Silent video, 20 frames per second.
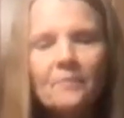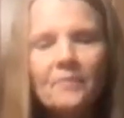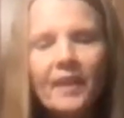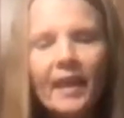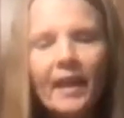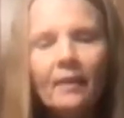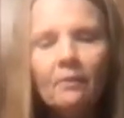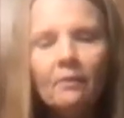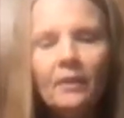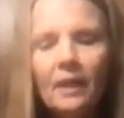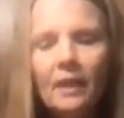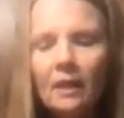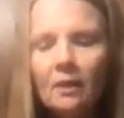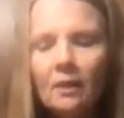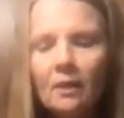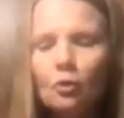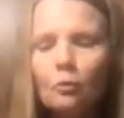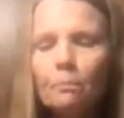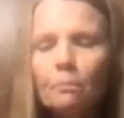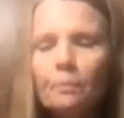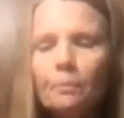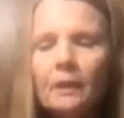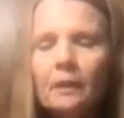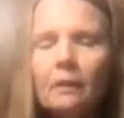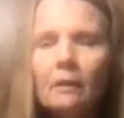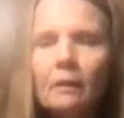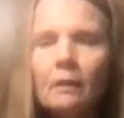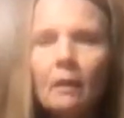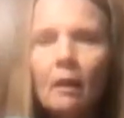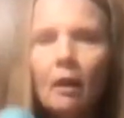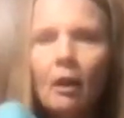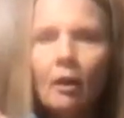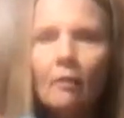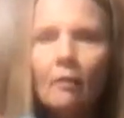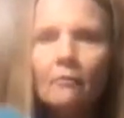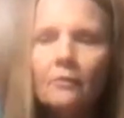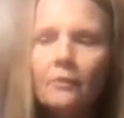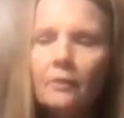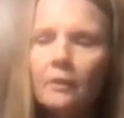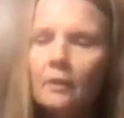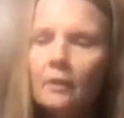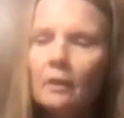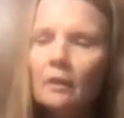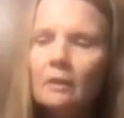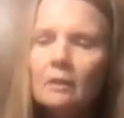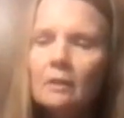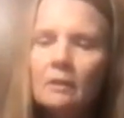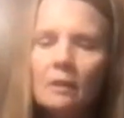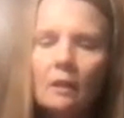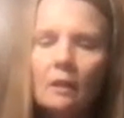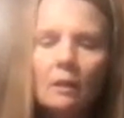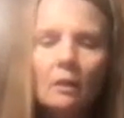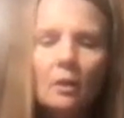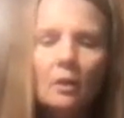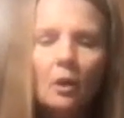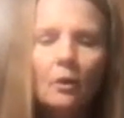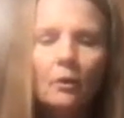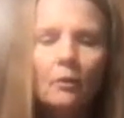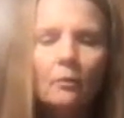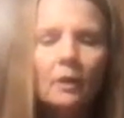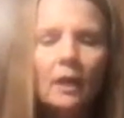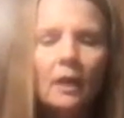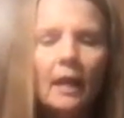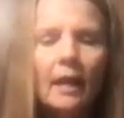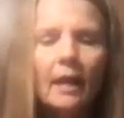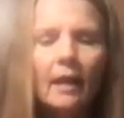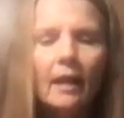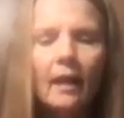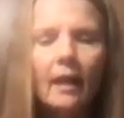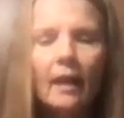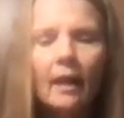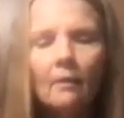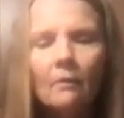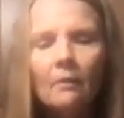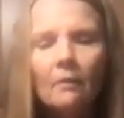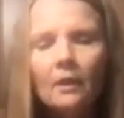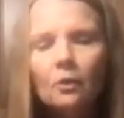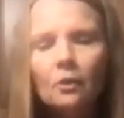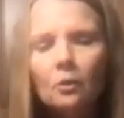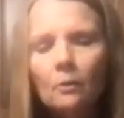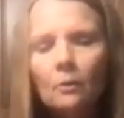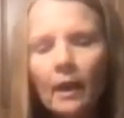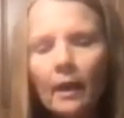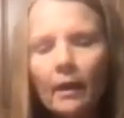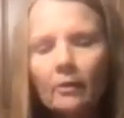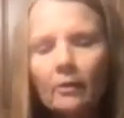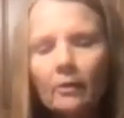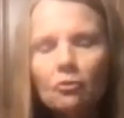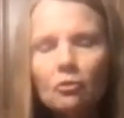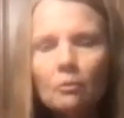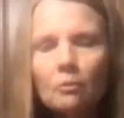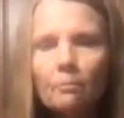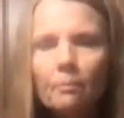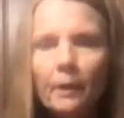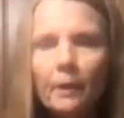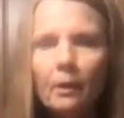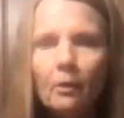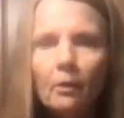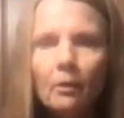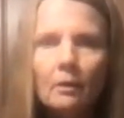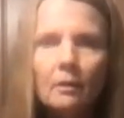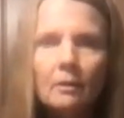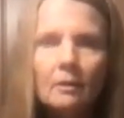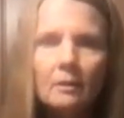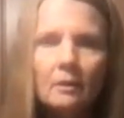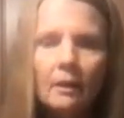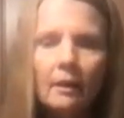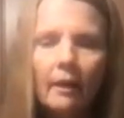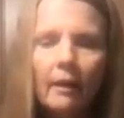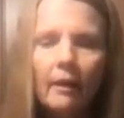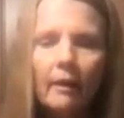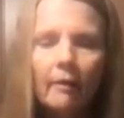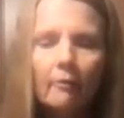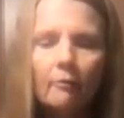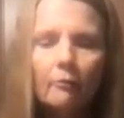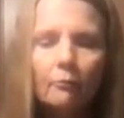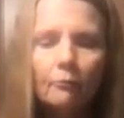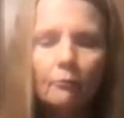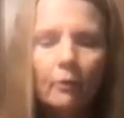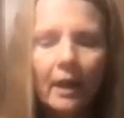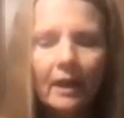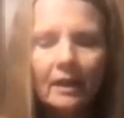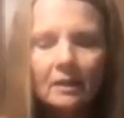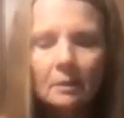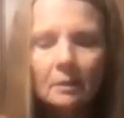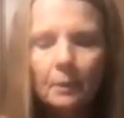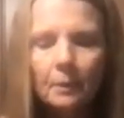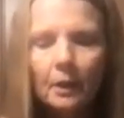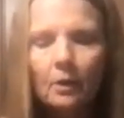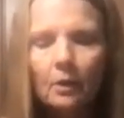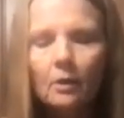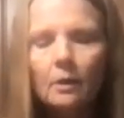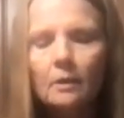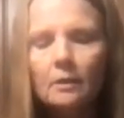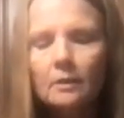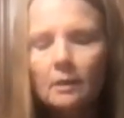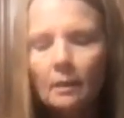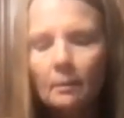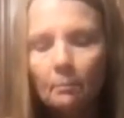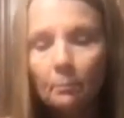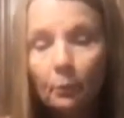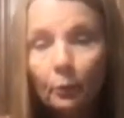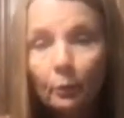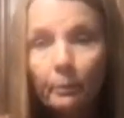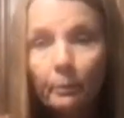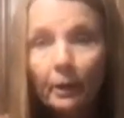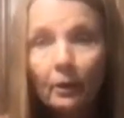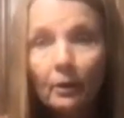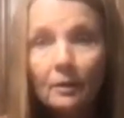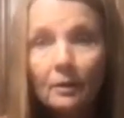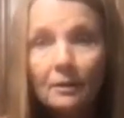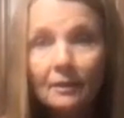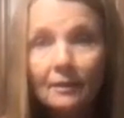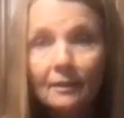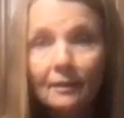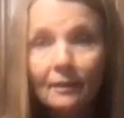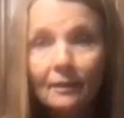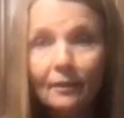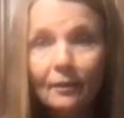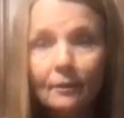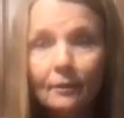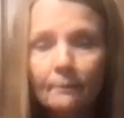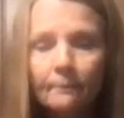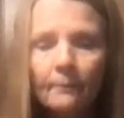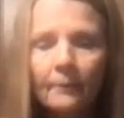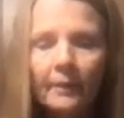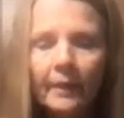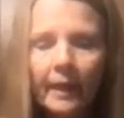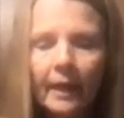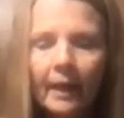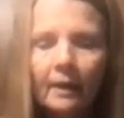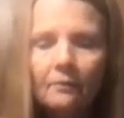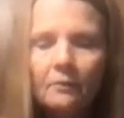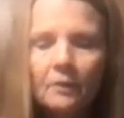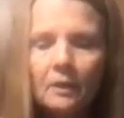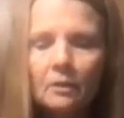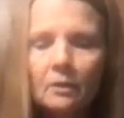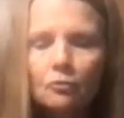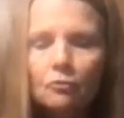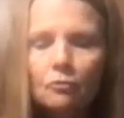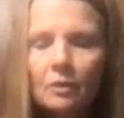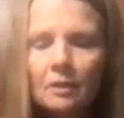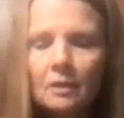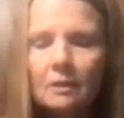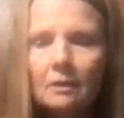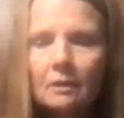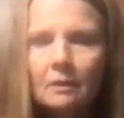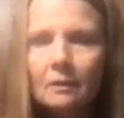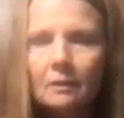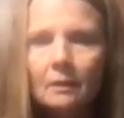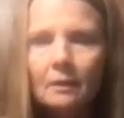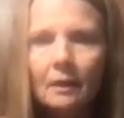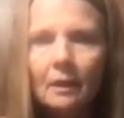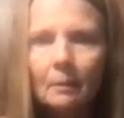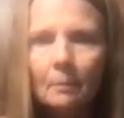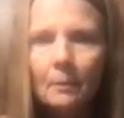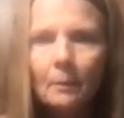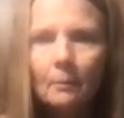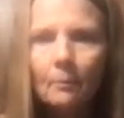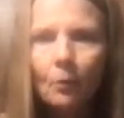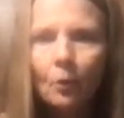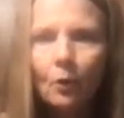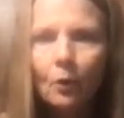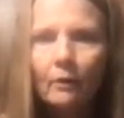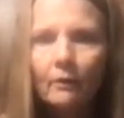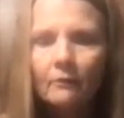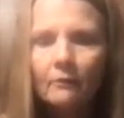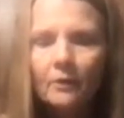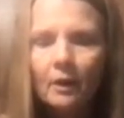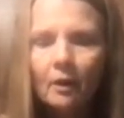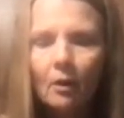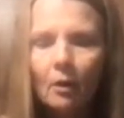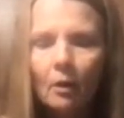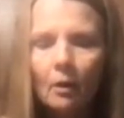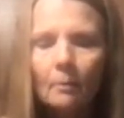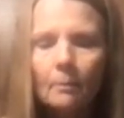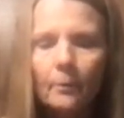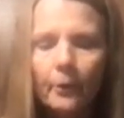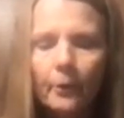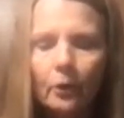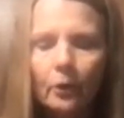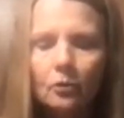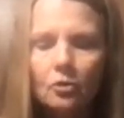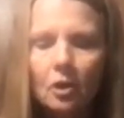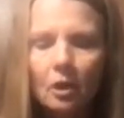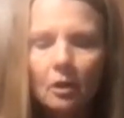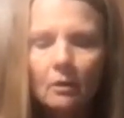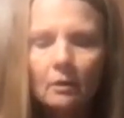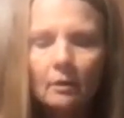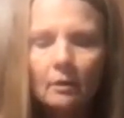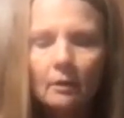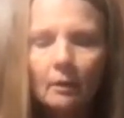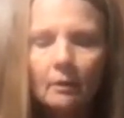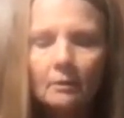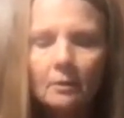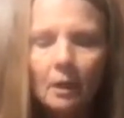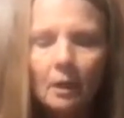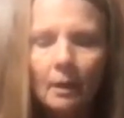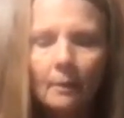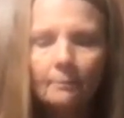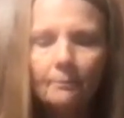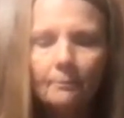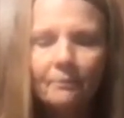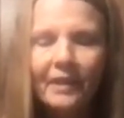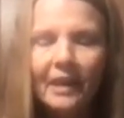And then you peel off the silicone, and then you add your berries. I have raspberries and blueberries in here, and then drizzle a little bit more of the carob or chocolate on top.